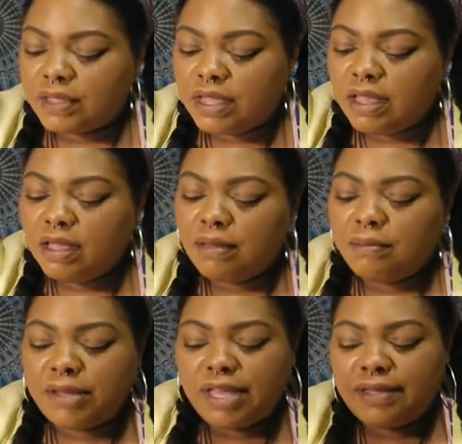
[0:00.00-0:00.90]

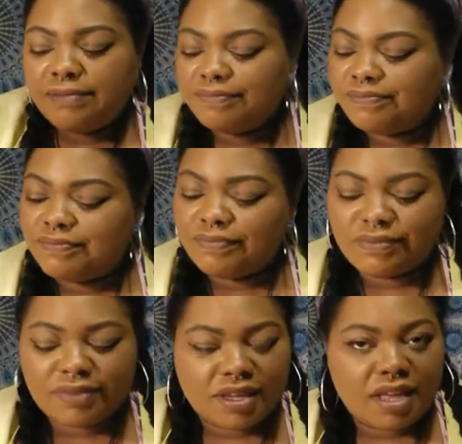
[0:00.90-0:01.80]
Um, but
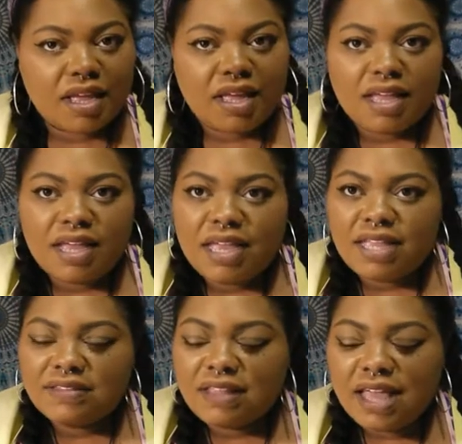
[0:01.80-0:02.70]

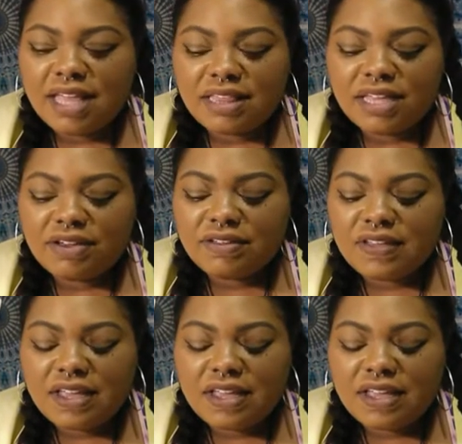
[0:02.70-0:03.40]
it's like there's